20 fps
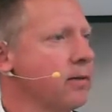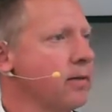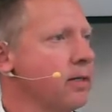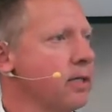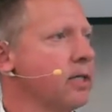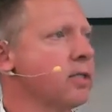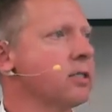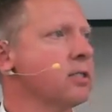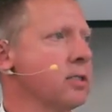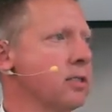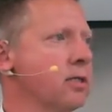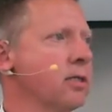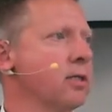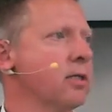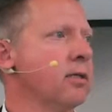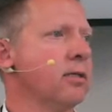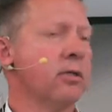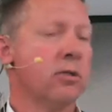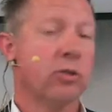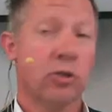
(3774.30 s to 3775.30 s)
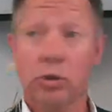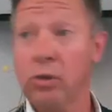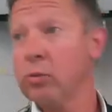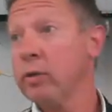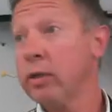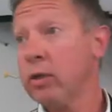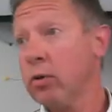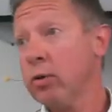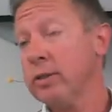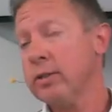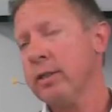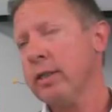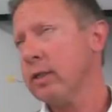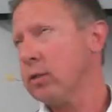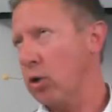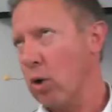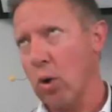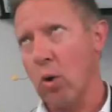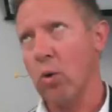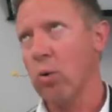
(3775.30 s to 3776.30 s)
Yes, he did. Should we go on sinning?
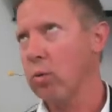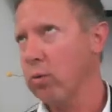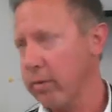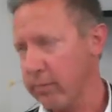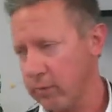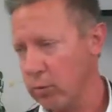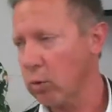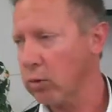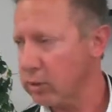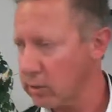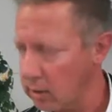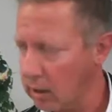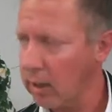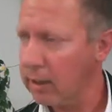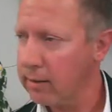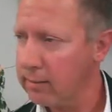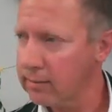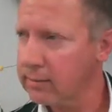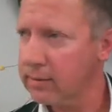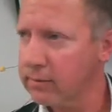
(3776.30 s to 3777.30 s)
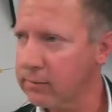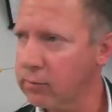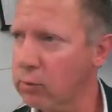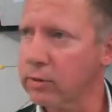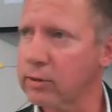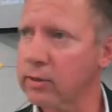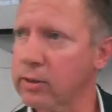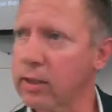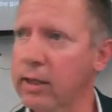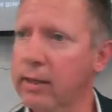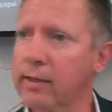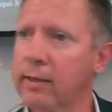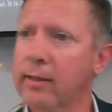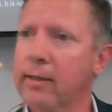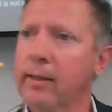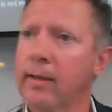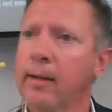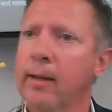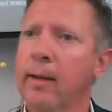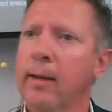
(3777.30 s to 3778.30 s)
No, of course not. Of course not.
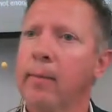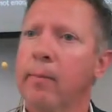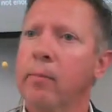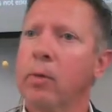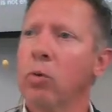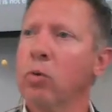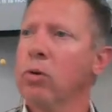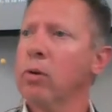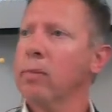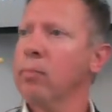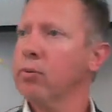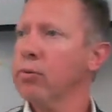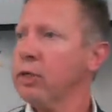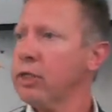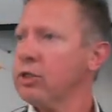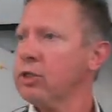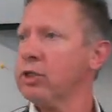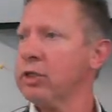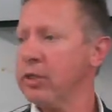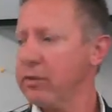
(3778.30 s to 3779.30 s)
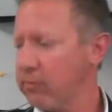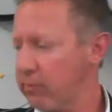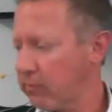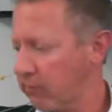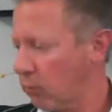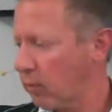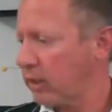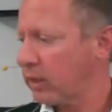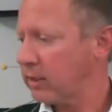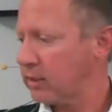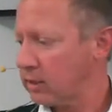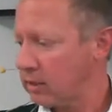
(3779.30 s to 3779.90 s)
But we're appreciative of what he's